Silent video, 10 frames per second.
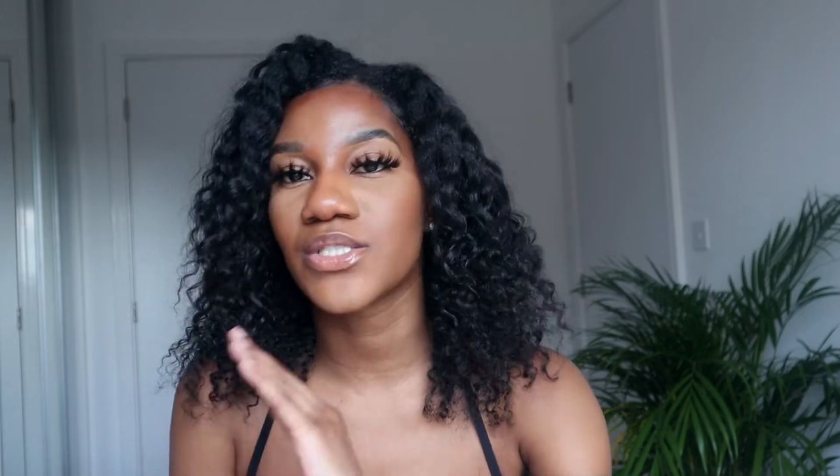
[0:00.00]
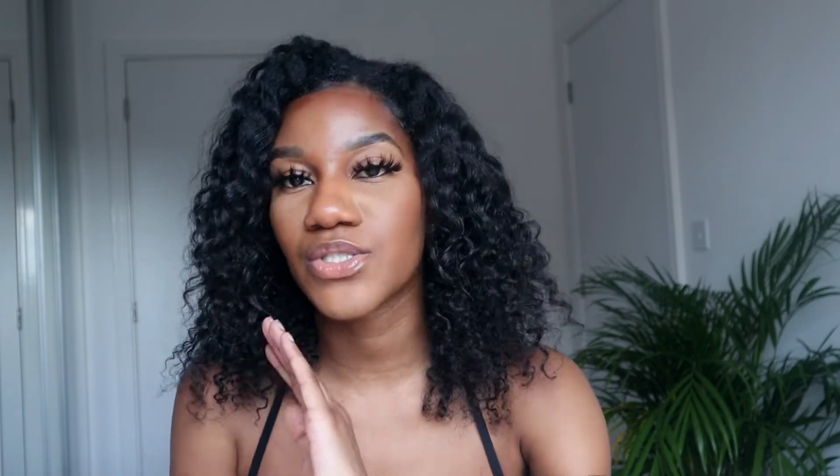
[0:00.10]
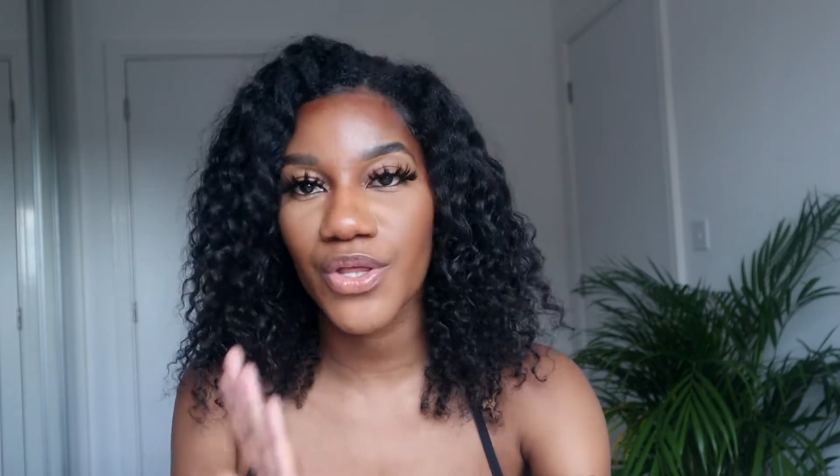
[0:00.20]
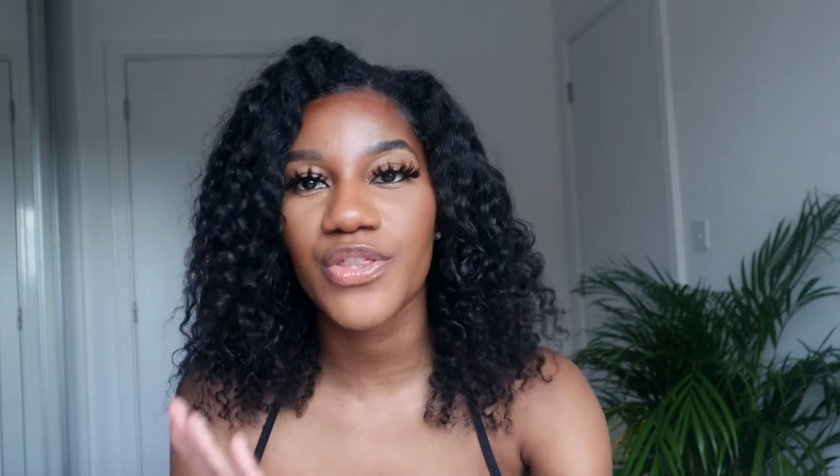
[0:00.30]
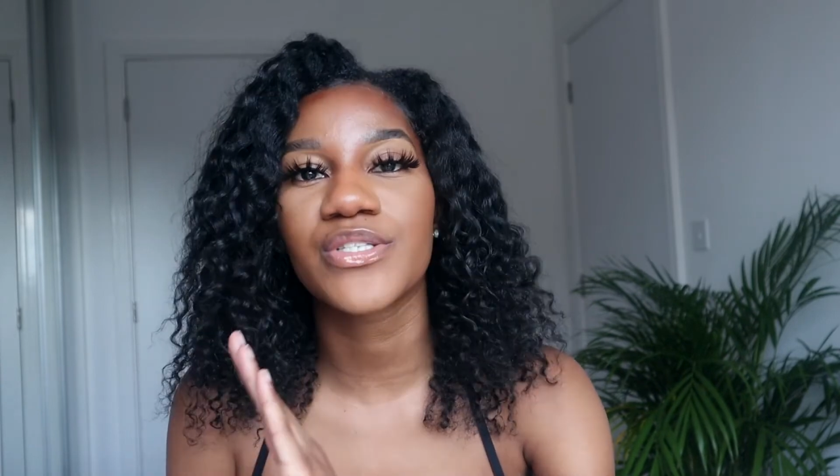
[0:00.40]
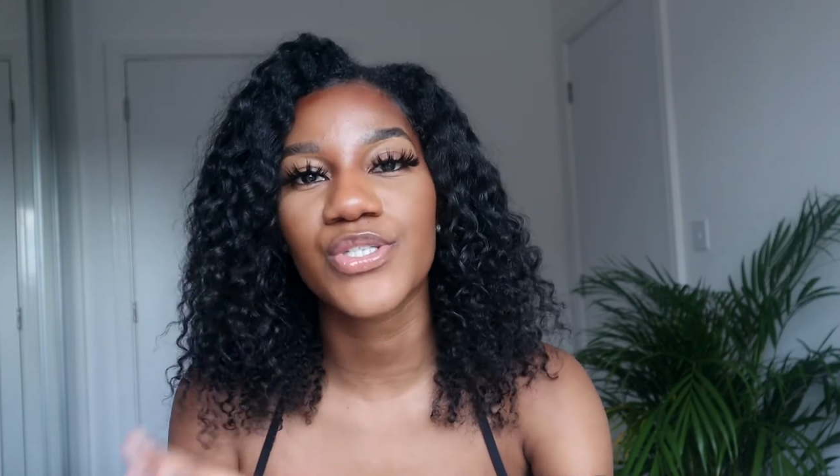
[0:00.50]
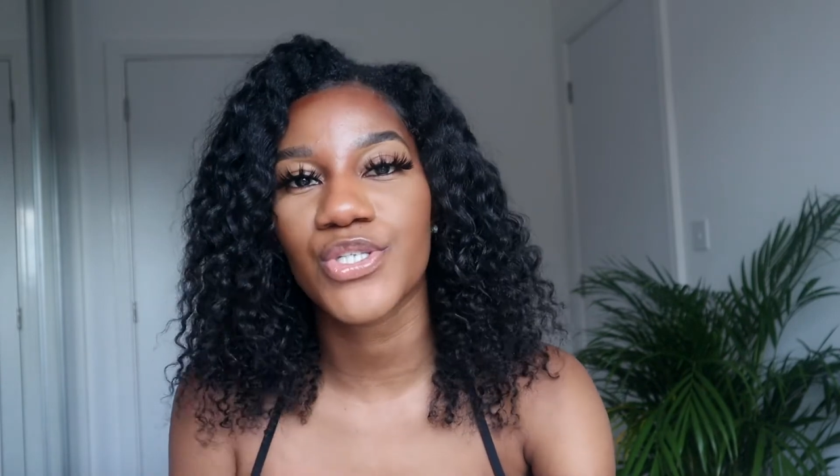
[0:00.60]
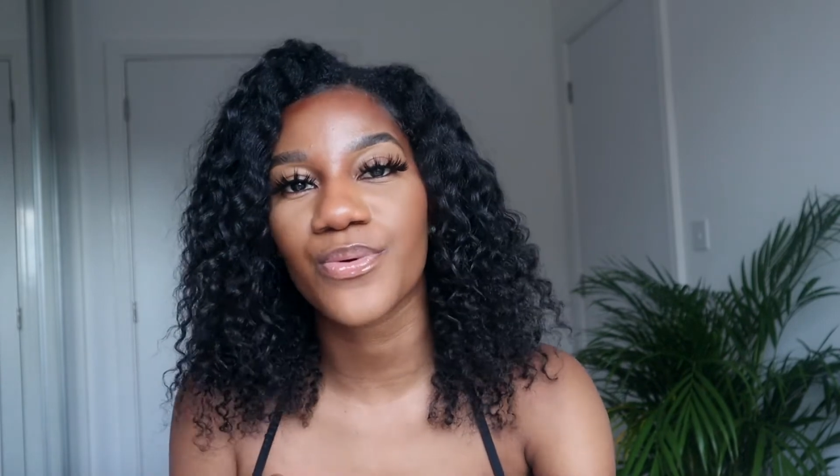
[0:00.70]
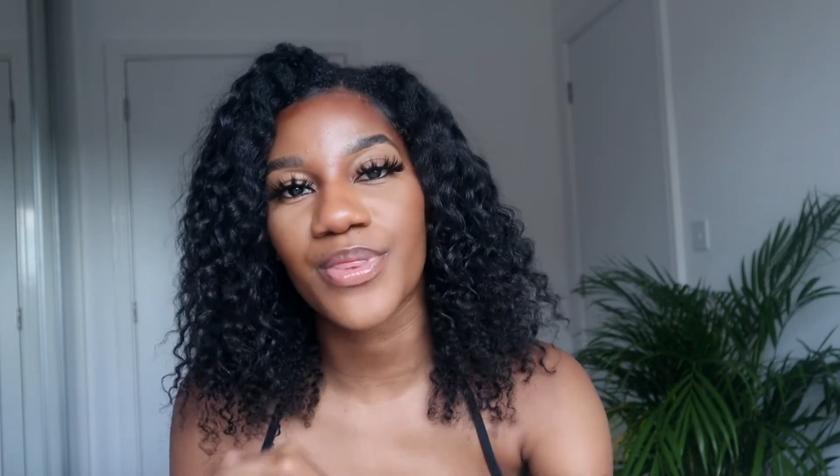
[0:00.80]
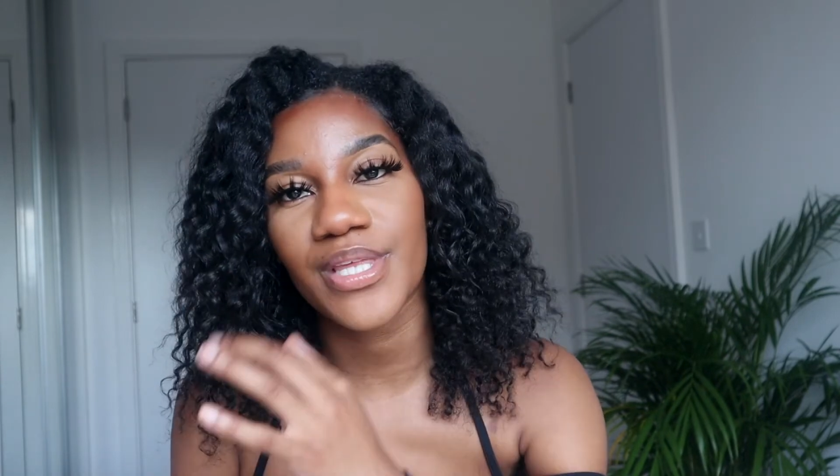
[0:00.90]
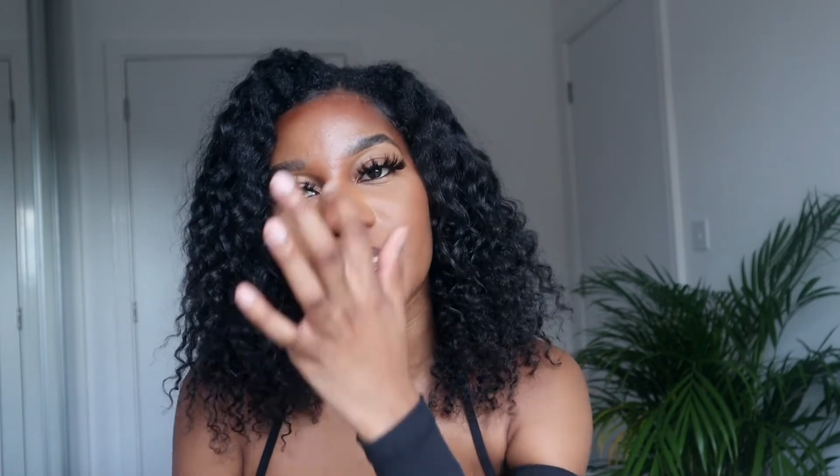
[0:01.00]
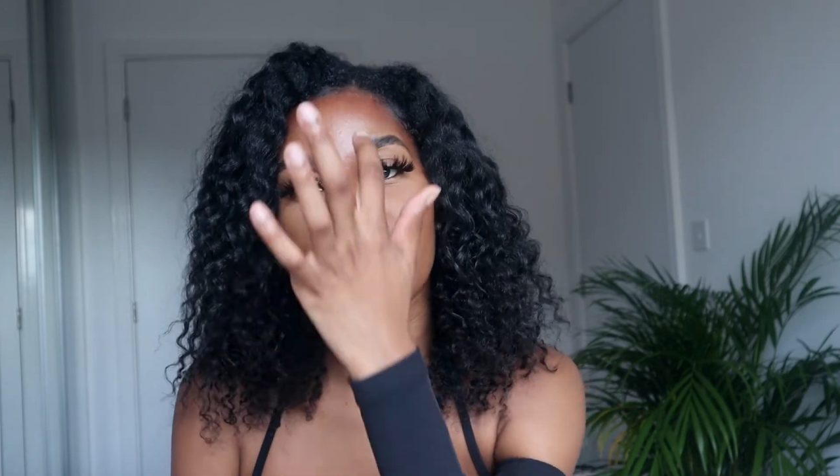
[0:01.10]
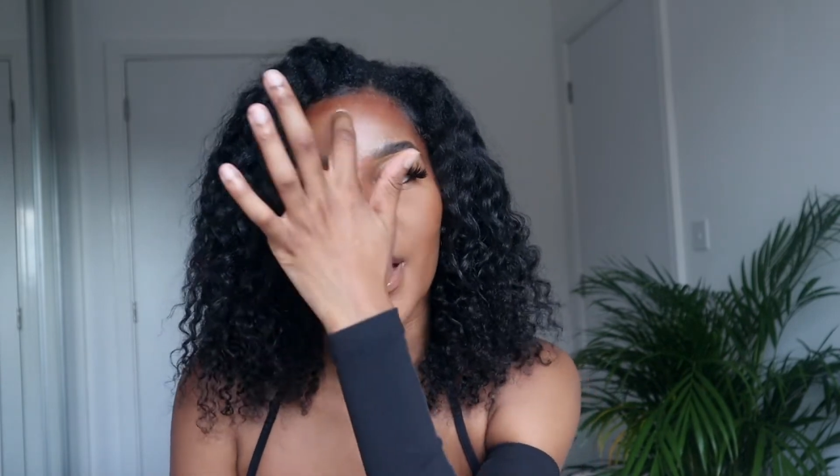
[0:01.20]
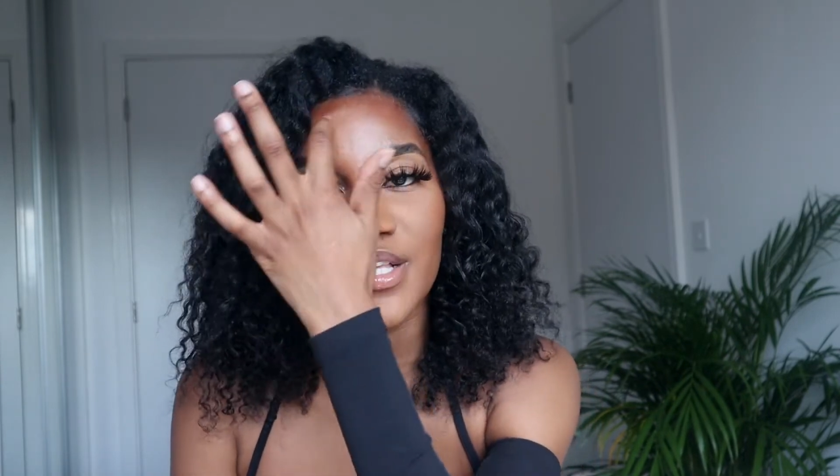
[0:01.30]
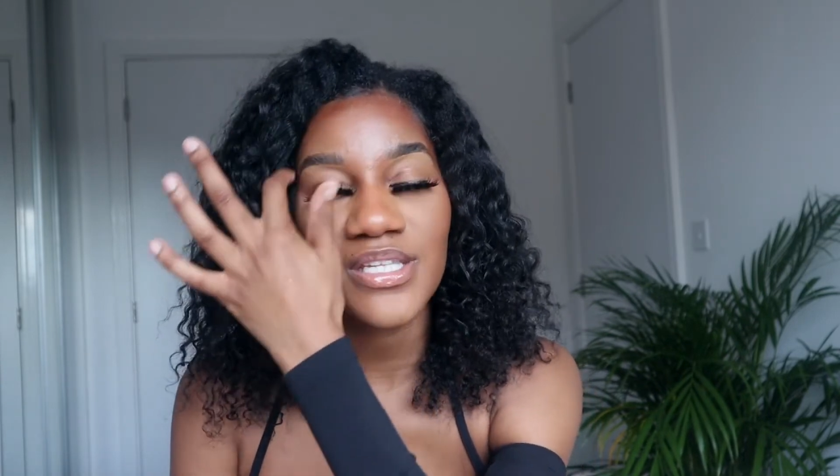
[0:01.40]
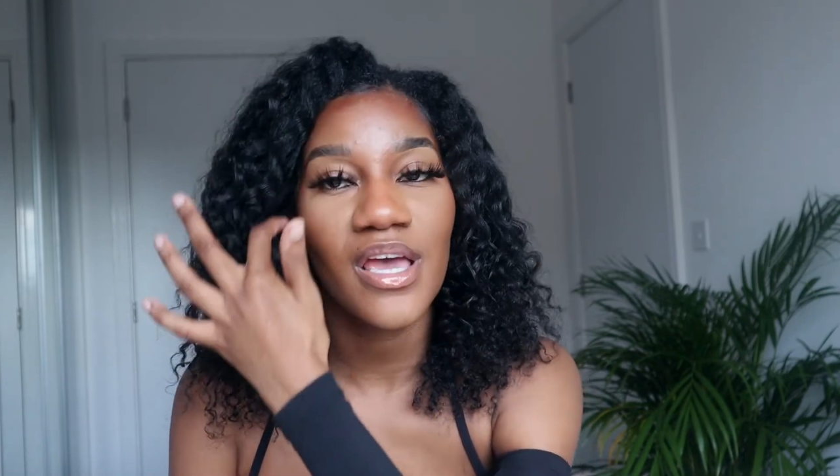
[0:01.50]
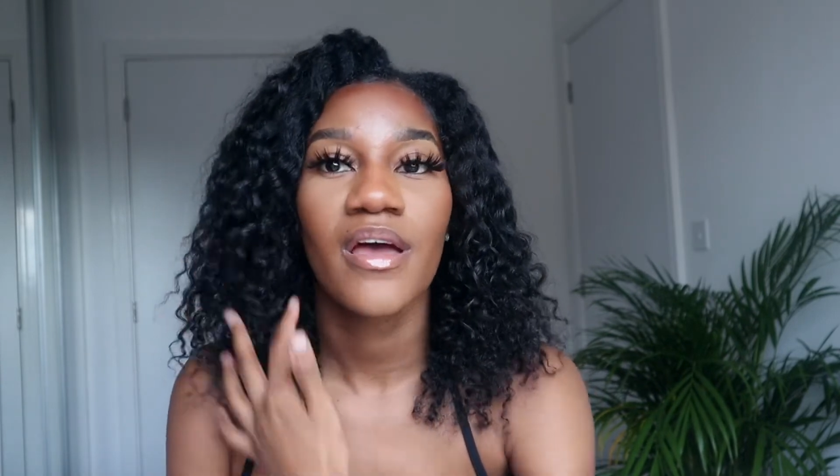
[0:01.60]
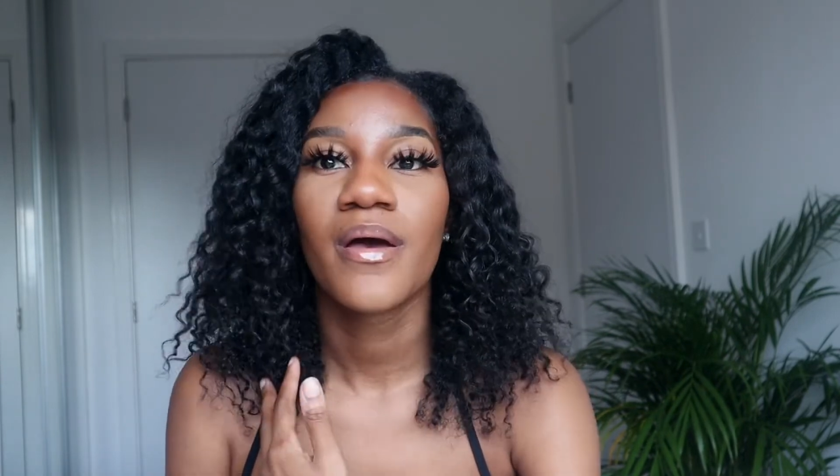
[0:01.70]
nothing to do with these things,